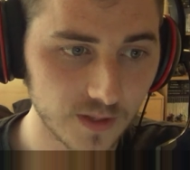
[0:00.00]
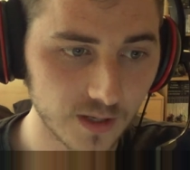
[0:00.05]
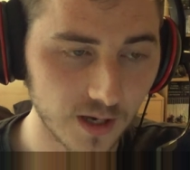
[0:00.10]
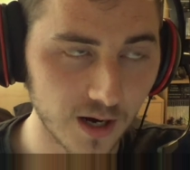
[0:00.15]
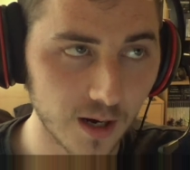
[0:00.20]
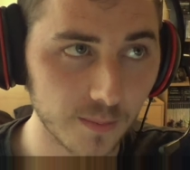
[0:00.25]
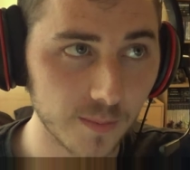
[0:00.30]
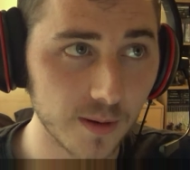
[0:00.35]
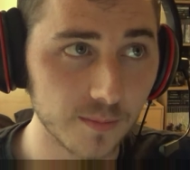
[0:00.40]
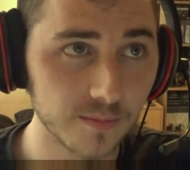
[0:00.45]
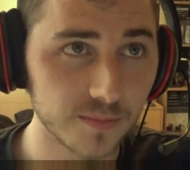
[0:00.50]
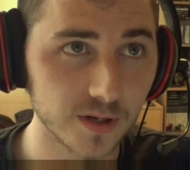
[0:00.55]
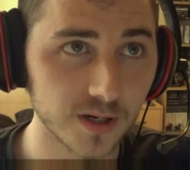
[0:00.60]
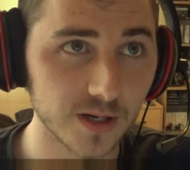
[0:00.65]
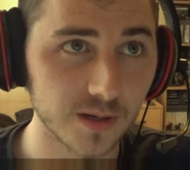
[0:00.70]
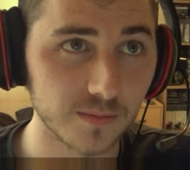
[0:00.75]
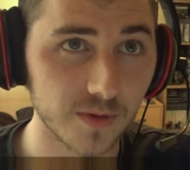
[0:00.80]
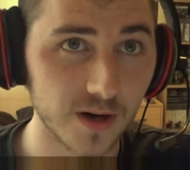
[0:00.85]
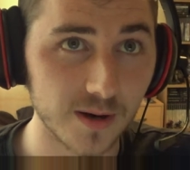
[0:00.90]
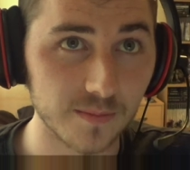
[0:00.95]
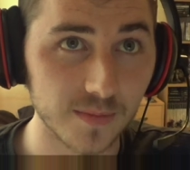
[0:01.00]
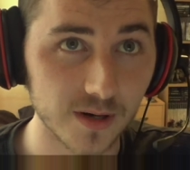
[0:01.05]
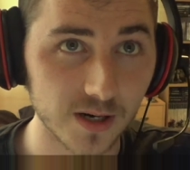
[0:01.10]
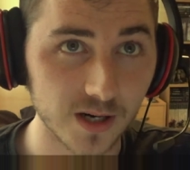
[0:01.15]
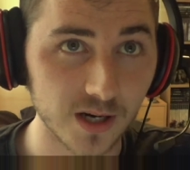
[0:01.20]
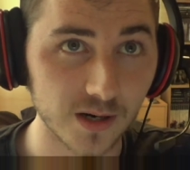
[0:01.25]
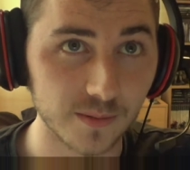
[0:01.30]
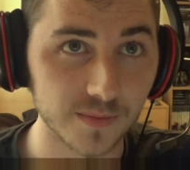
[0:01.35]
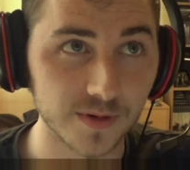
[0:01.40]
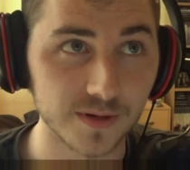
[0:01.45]
I remember my
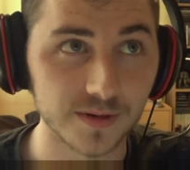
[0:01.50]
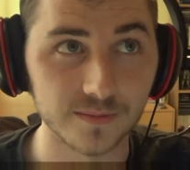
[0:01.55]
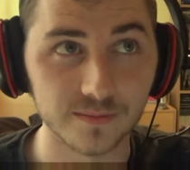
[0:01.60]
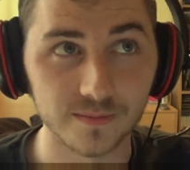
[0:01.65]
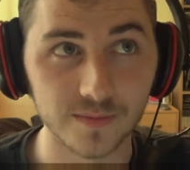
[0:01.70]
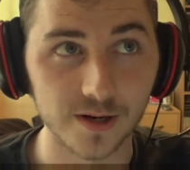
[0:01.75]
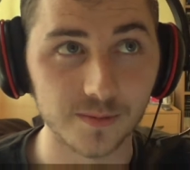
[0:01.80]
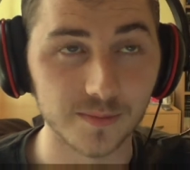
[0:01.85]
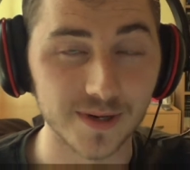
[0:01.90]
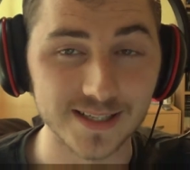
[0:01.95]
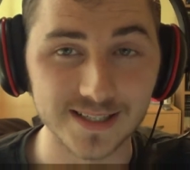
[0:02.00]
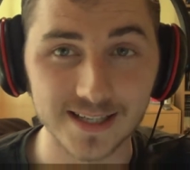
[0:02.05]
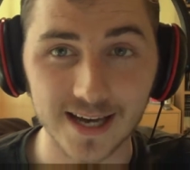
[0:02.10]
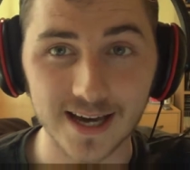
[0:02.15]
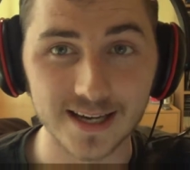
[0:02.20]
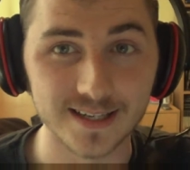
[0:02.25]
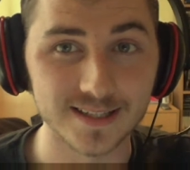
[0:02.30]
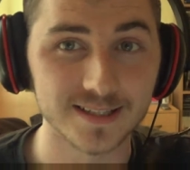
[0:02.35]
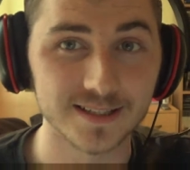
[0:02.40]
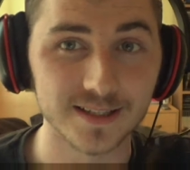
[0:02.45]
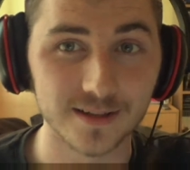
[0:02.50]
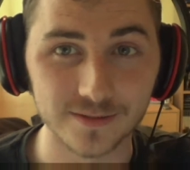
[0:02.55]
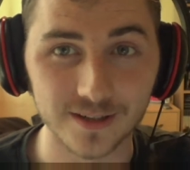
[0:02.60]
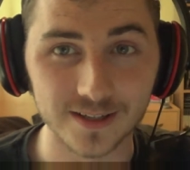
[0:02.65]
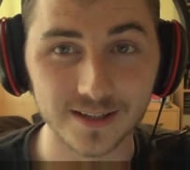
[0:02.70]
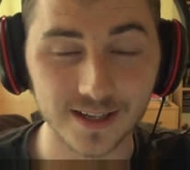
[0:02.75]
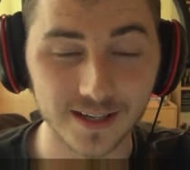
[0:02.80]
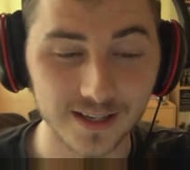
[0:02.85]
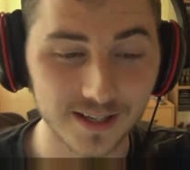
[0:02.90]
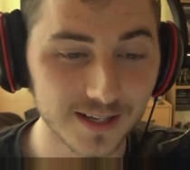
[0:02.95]
mum and my dad and stuff
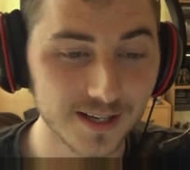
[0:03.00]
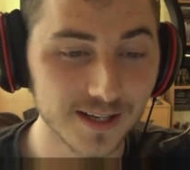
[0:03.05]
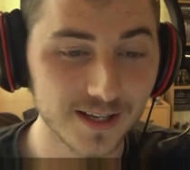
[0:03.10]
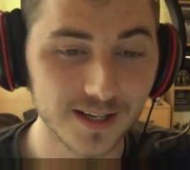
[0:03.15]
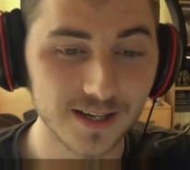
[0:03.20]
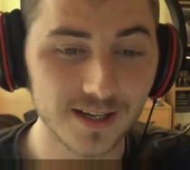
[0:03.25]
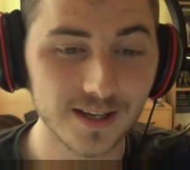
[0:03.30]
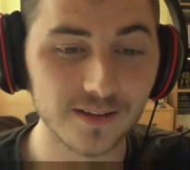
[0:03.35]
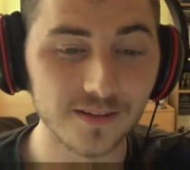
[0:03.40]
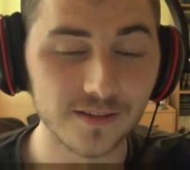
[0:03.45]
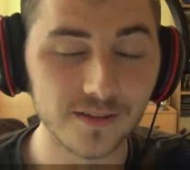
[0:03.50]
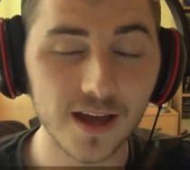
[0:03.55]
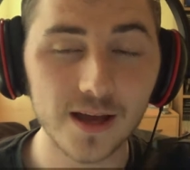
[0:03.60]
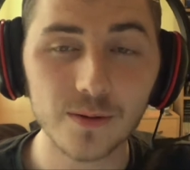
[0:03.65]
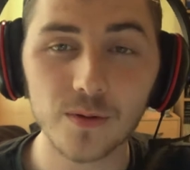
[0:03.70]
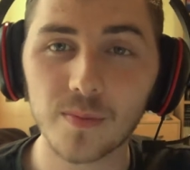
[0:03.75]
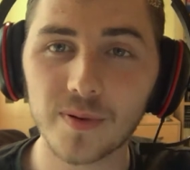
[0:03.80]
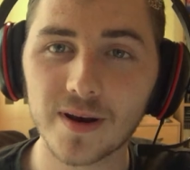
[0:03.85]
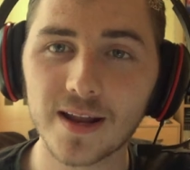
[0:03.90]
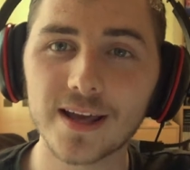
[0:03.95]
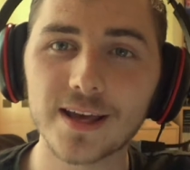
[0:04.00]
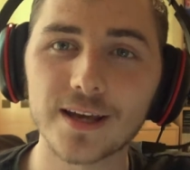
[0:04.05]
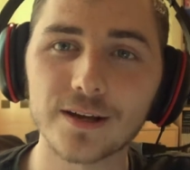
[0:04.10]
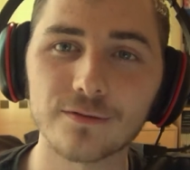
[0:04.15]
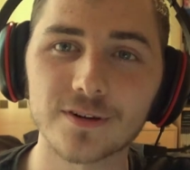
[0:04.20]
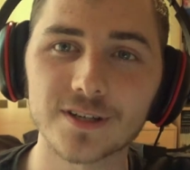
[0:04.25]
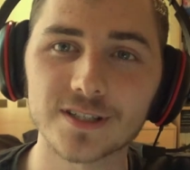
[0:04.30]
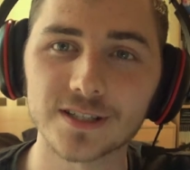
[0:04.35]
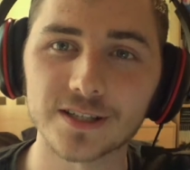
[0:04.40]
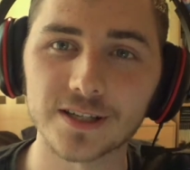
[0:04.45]
like that, they were playing
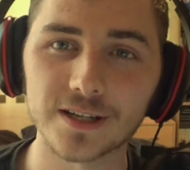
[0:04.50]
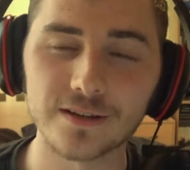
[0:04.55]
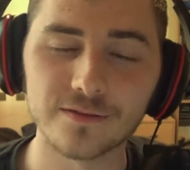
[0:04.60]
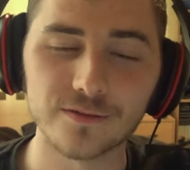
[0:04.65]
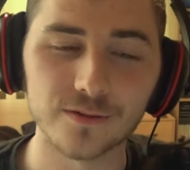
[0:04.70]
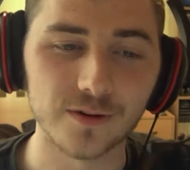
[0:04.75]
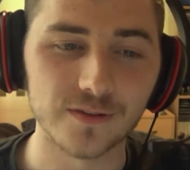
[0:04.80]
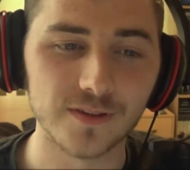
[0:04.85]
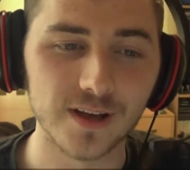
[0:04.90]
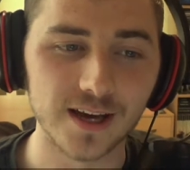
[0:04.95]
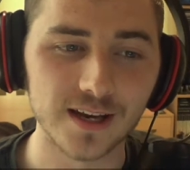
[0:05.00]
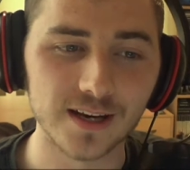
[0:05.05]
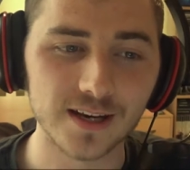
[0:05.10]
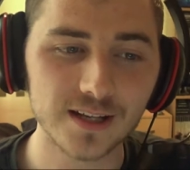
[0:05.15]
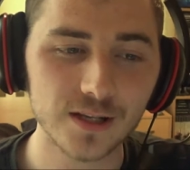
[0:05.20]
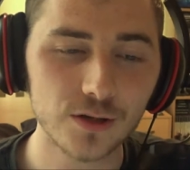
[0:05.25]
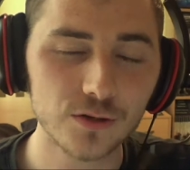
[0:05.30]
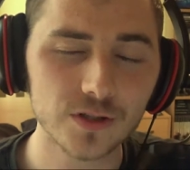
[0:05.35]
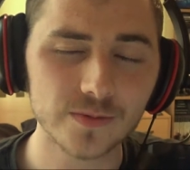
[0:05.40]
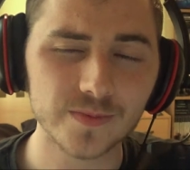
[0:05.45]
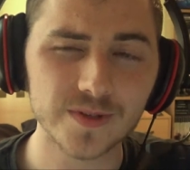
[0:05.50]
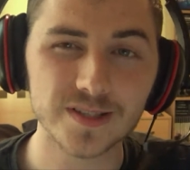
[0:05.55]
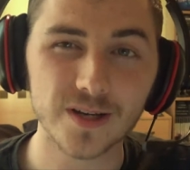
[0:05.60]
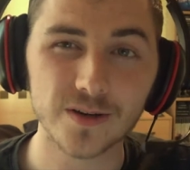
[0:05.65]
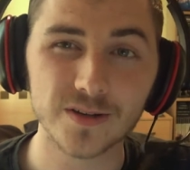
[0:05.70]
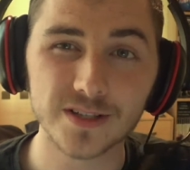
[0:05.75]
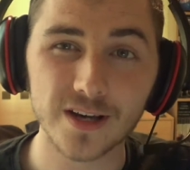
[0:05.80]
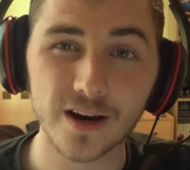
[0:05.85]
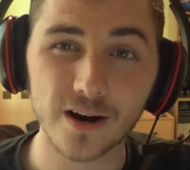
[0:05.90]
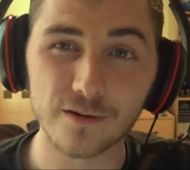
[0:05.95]
Resident Evil and that, and it used to be
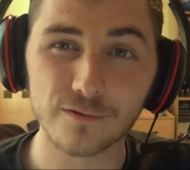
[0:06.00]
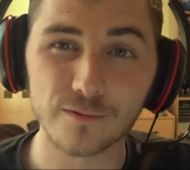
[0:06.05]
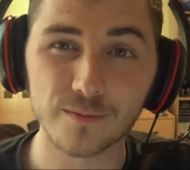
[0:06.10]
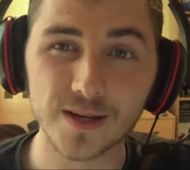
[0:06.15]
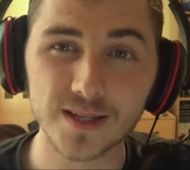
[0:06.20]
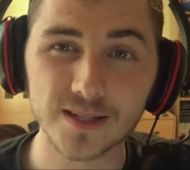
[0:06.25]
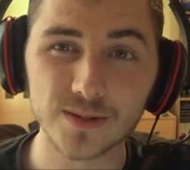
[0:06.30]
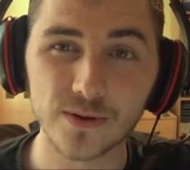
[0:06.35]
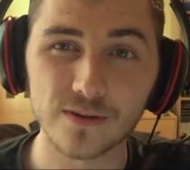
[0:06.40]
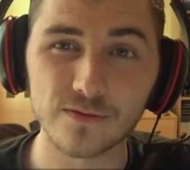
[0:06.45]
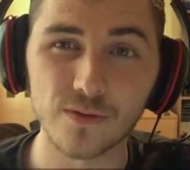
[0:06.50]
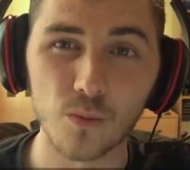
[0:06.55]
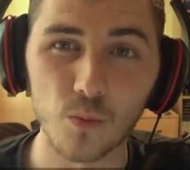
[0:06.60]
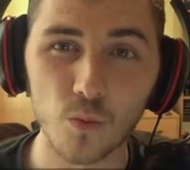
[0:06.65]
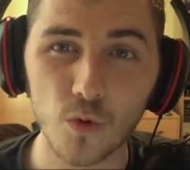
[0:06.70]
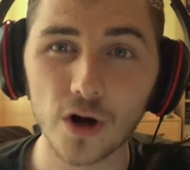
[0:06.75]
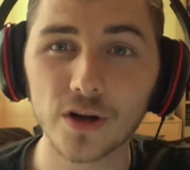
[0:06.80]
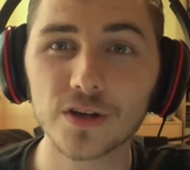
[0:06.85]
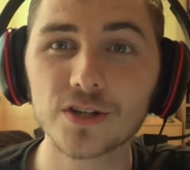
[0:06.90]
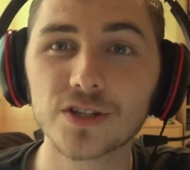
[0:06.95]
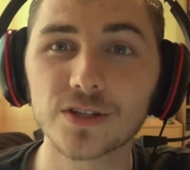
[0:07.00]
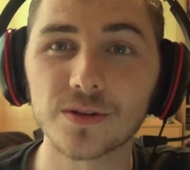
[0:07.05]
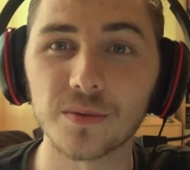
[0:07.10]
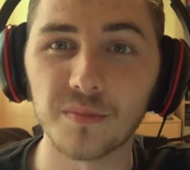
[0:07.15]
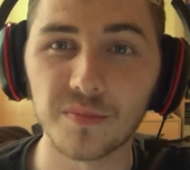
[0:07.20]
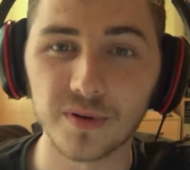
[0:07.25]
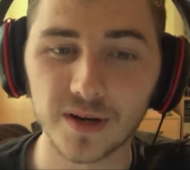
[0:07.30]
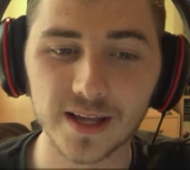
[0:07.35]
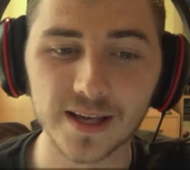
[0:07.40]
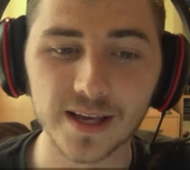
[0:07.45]
so scary for me to even watch
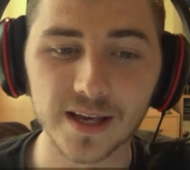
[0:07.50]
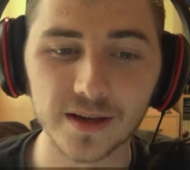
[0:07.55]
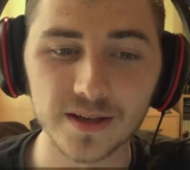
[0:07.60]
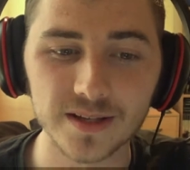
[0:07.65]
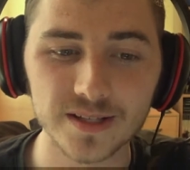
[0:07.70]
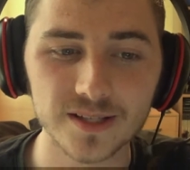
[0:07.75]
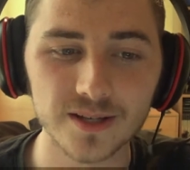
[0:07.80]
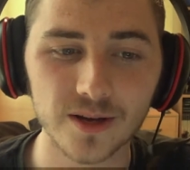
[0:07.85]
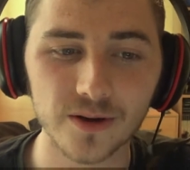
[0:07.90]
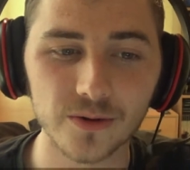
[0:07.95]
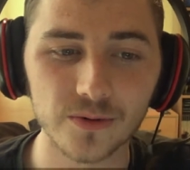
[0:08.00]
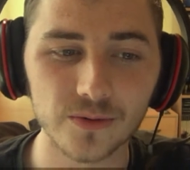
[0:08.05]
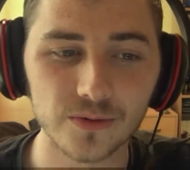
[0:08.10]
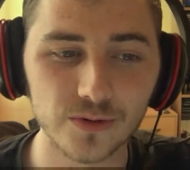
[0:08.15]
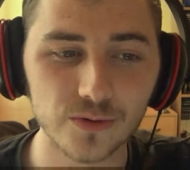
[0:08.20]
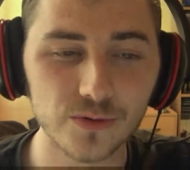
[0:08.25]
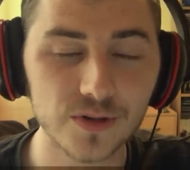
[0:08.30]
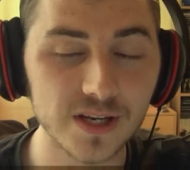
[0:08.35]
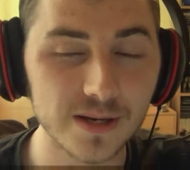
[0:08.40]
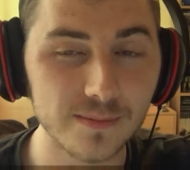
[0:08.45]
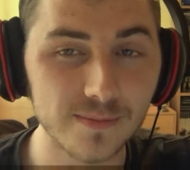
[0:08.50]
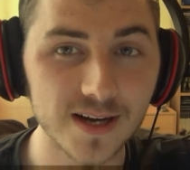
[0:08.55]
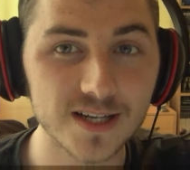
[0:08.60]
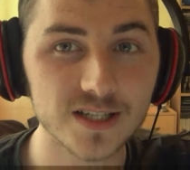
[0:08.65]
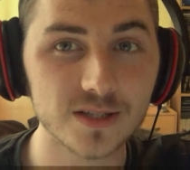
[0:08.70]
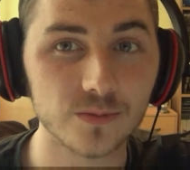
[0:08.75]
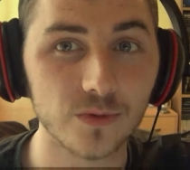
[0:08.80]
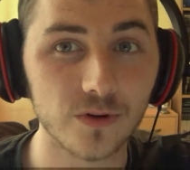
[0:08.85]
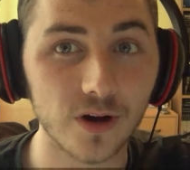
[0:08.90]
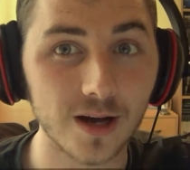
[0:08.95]
them play it, so you can
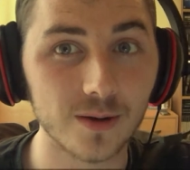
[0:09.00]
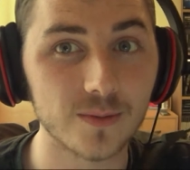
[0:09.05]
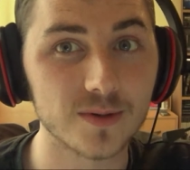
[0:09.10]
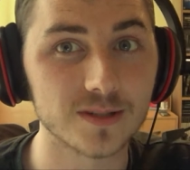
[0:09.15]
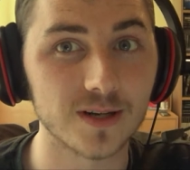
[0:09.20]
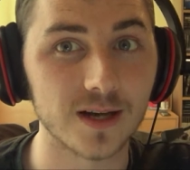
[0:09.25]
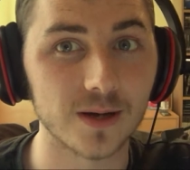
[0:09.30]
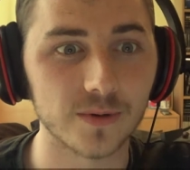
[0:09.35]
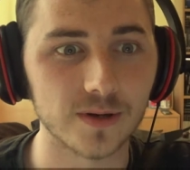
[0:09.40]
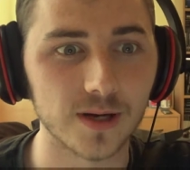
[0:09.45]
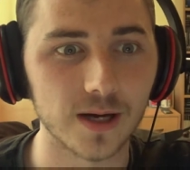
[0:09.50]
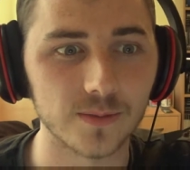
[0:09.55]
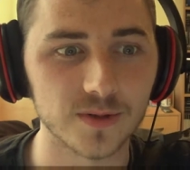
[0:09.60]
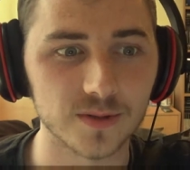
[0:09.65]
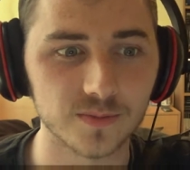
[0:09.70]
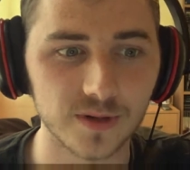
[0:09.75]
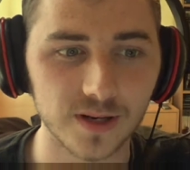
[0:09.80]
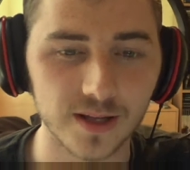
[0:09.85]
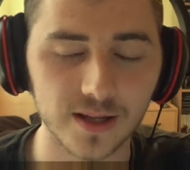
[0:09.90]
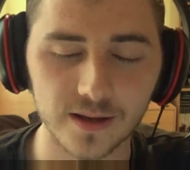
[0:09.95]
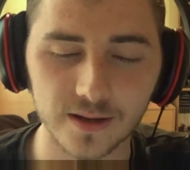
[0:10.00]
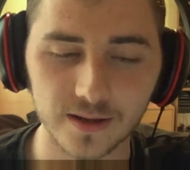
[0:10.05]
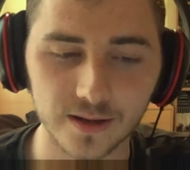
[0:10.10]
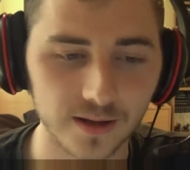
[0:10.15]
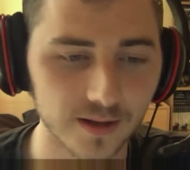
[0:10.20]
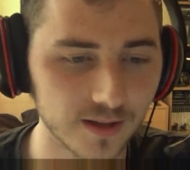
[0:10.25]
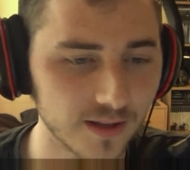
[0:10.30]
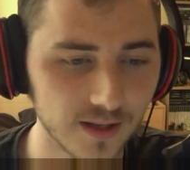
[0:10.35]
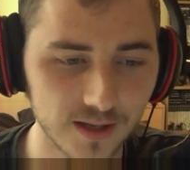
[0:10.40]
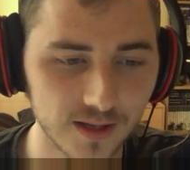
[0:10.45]
imagine what I was like when I was playing it.